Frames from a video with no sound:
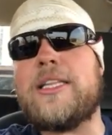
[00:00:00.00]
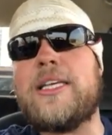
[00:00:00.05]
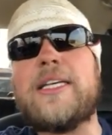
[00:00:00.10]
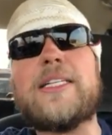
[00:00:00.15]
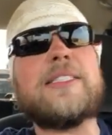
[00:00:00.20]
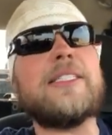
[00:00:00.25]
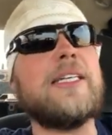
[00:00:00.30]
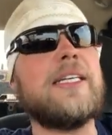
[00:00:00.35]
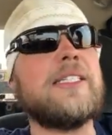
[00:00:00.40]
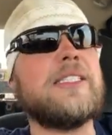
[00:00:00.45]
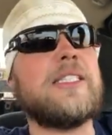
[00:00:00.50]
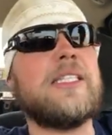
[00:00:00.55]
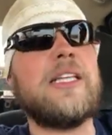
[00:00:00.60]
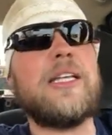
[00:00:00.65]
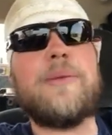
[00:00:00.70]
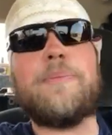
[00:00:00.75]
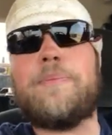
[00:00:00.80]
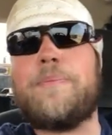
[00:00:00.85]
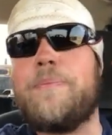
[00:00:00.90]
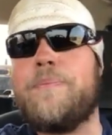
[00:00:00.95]
this is
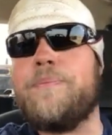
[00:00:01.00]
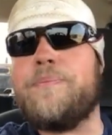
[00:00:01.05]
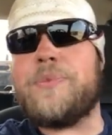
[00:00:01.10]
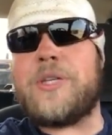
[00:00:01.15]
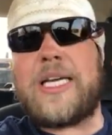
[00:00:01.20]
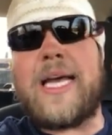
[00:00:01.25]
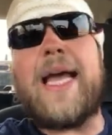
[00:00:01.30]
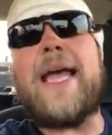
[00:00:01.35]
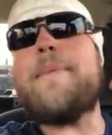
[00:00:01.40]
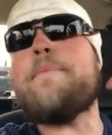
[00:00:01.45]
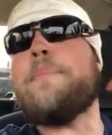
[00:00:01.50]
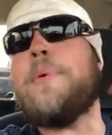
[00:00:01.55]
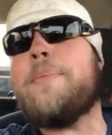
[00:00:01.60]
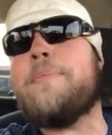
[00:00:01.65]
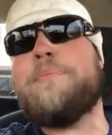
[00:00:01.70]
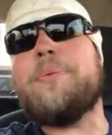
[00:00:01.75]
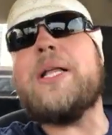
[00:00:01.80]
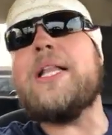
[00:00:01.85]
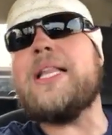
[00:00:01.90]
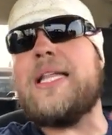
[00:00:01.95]
the
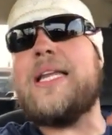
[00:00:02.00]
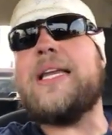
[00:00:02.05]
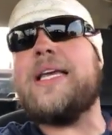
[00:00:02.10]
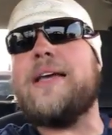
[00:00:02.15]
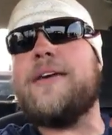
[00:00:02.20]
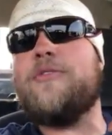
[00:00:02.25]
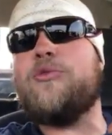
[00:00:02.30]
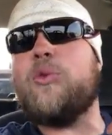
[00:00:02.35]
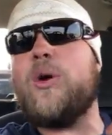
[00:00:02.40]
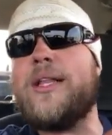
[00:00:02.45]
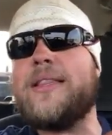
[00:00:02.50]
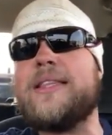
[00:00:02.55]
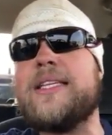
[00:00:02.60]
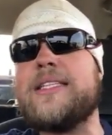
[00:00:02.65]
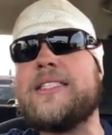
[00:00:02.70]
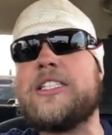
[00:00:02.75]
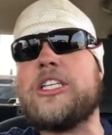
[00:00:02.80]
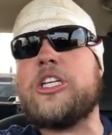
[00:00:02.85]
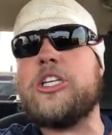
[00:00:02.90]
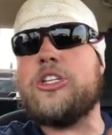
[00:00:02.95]
capability of what
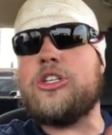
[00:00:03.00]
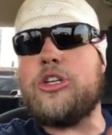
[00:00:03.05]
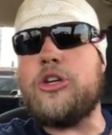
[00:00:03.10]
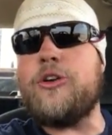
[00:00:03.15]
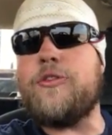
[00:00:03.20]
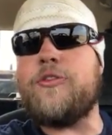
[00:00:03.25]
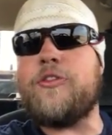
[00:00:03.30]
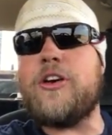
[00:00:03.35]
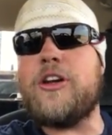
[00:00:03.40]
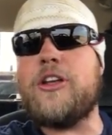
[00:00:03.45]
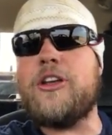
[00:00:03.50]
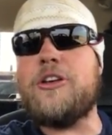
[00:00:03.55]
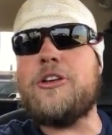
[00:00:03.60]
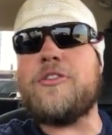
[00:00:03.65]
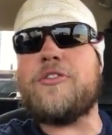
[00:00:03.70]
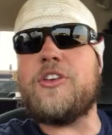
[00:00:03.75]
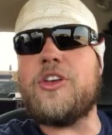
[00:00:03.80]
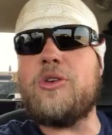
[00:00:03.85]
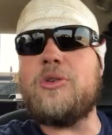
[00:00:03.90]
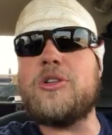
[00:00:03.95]
this could do for you
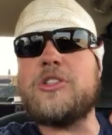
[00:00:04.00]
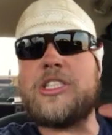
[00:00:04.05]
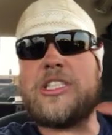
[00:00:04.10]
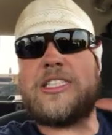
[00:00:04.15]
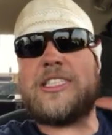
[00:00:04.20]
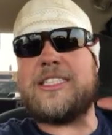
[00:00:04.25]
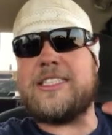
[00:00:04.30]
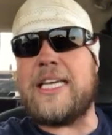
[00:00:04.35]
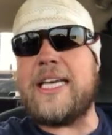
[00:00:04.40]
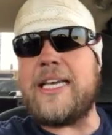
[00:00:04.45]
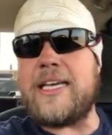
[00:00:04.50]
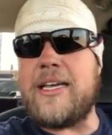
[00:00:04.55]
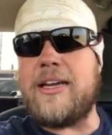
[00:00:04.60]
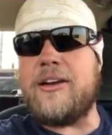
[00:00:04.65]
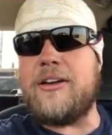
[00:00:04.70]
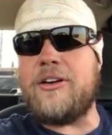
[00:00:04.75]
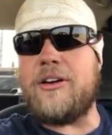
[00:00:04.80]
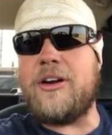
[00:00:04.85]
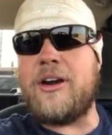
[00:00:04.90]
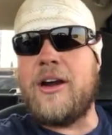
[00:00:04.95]
if you'll just sit
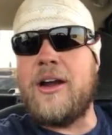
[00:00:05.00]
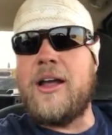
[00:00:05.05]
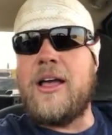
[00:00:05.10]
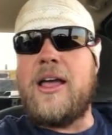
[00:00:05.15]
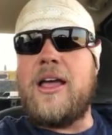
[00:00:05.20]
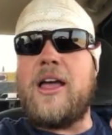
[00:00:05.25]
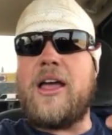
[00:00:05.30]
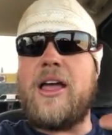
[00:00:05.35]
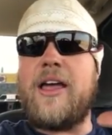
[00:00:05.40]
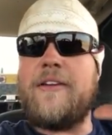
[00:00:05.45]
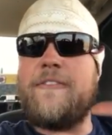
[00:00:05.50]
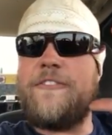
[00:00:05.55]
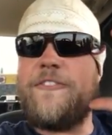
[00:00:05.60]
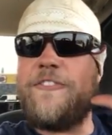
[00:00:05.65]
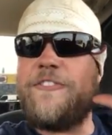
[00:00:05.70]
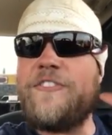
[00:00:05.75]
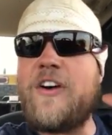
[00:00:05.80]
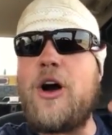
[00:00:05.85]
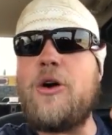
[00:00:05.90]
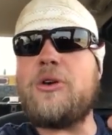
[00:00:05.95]
here and
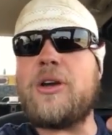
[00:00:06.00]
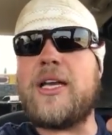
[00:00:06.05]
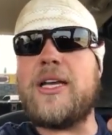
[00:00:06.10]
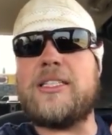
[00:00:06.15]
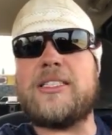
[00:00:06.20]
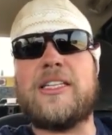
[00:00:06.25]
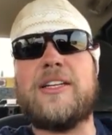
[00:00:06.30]
focus.